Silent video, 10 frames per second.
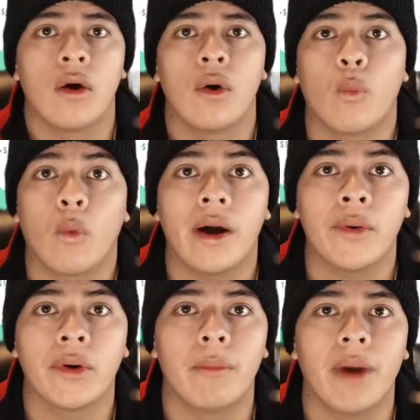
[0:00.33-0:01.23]

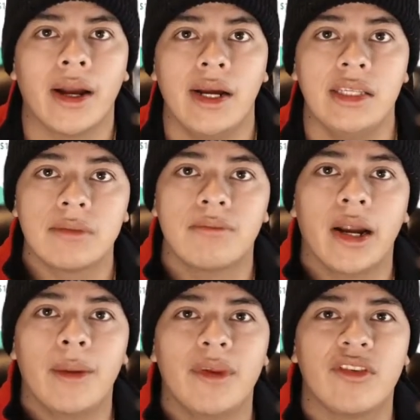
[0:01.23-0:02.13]
Welcome back, guys. My
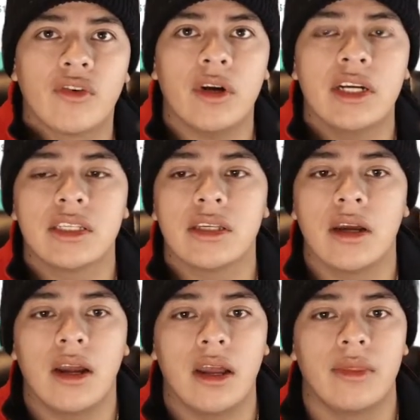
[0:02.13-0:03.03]
name is Chris,
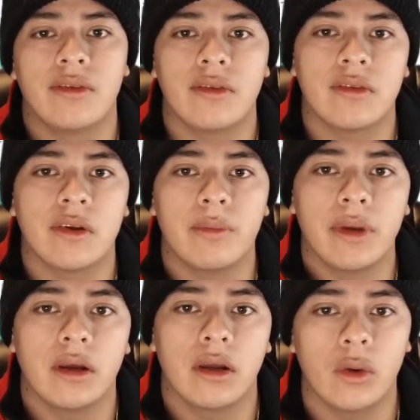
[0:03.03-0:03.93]
and this is going to
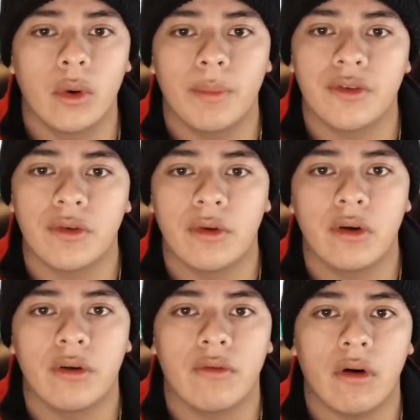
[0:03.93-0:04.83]
be a new episode
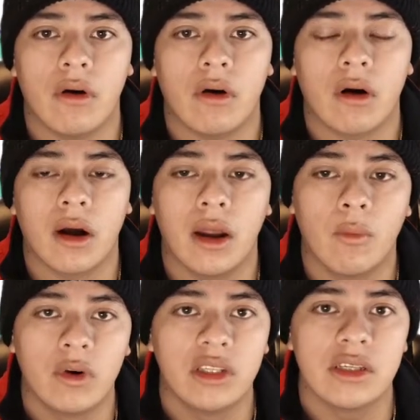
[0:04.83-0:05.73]
of our
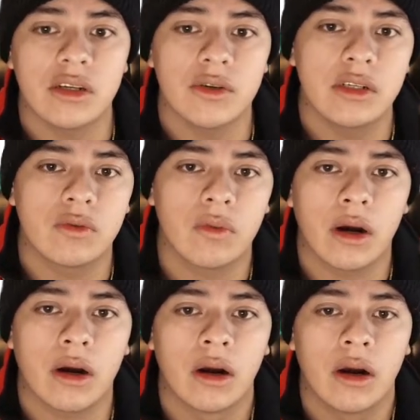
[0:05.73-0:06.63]
M1 series
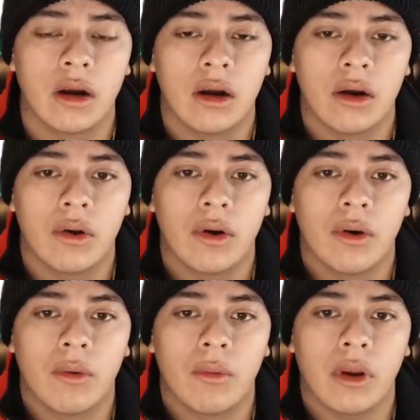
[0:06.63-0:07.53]
where
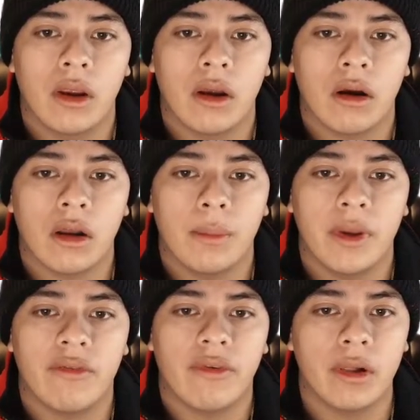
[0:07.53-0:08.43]
we are going to be
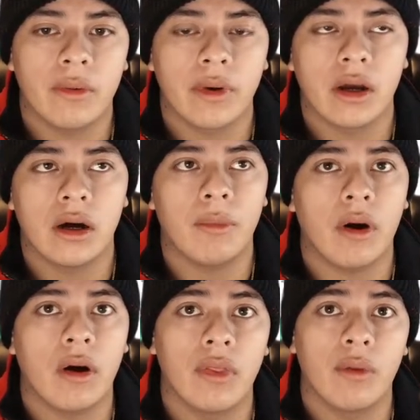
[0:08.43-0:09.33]
following up
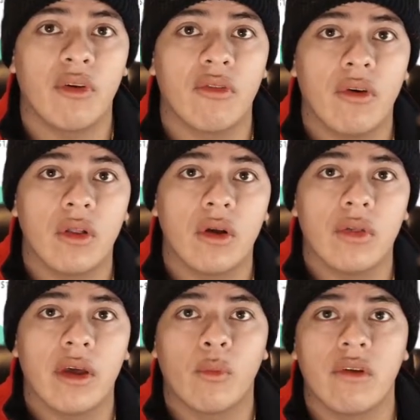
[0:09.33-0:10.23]
on the portfolio
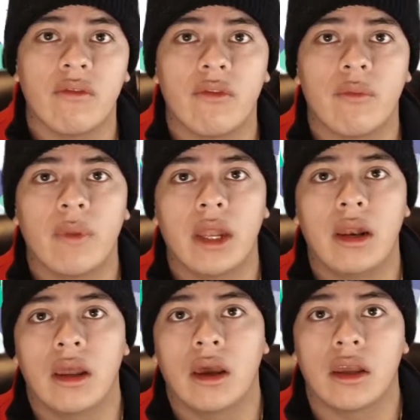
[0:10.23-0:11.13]
that we've
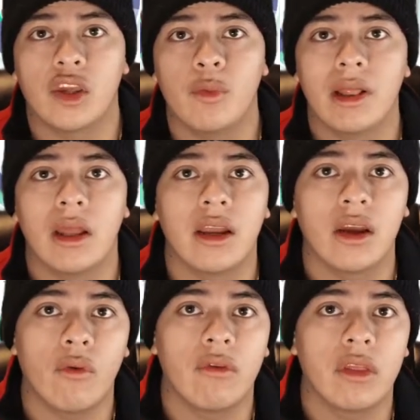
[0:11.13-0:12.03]
been accumulating
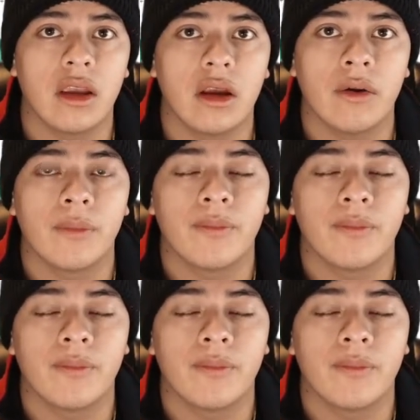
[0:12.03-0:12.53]
over the year.